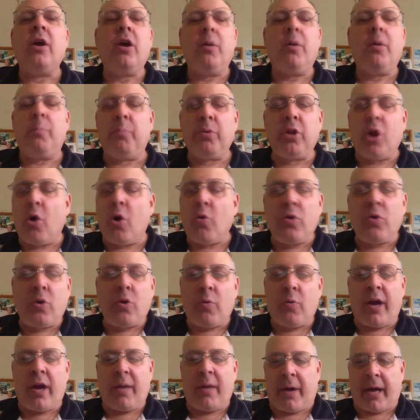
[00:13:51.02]
blown
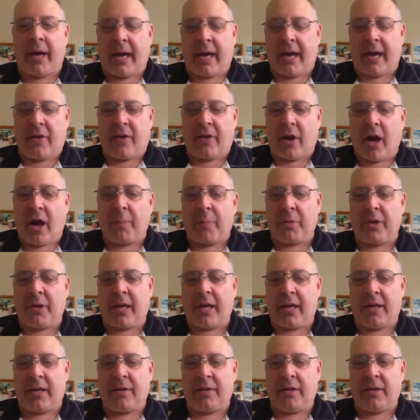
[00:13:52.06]
away by how
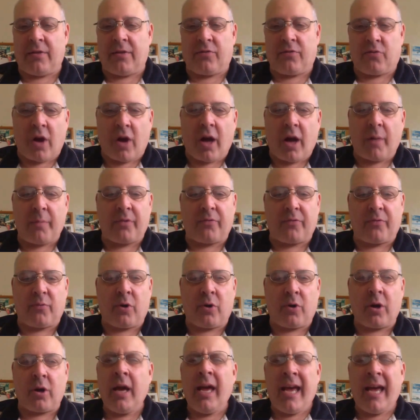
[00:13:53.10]
complicated these dramas
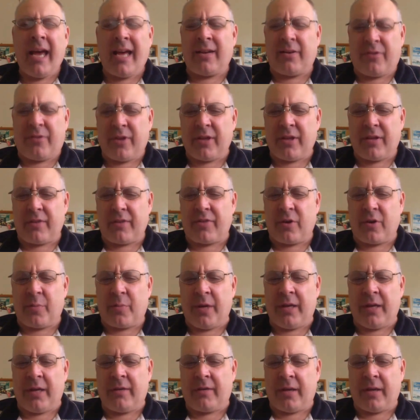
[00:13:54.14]
were, and to think that they're
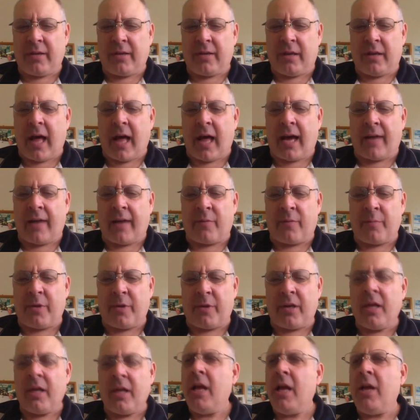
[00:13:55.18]
being done live. I
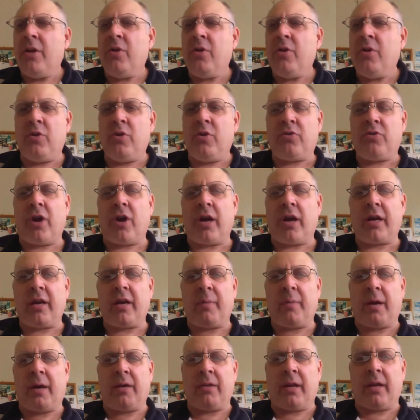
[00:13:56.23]
mean, you're
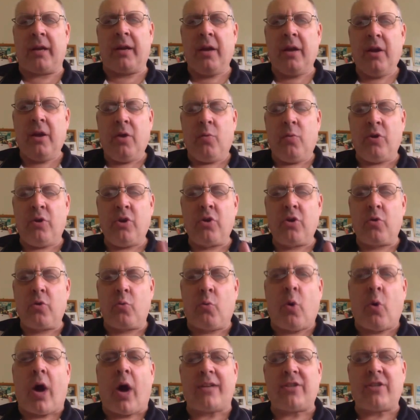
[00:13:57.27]
talking about, like, when you're
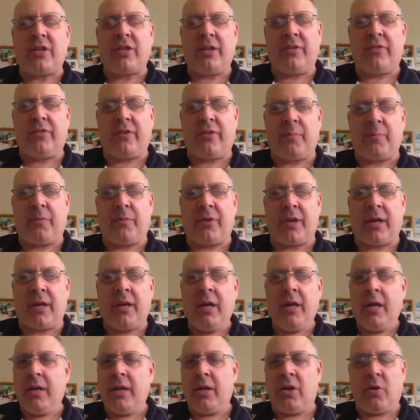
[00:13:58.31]
watching
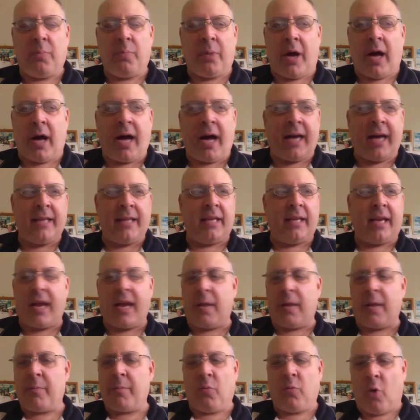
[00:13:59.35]
something, behind the
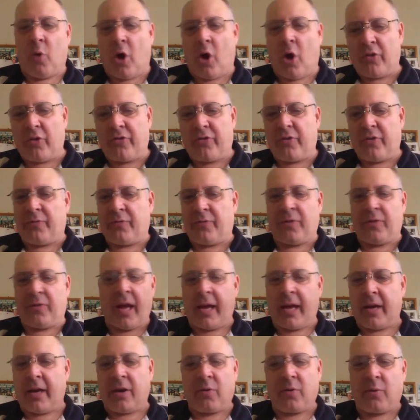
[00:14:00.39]
camera, walls are
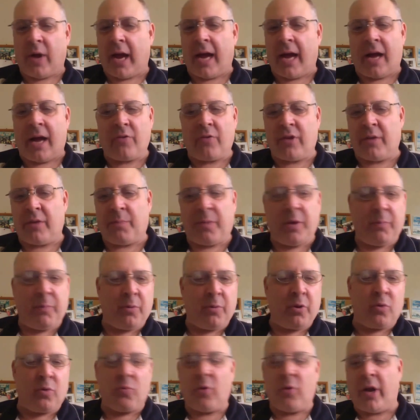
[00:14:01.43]
flying around and
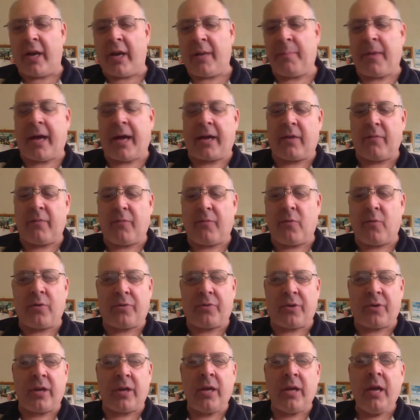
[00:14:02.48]
people are running back and forth, and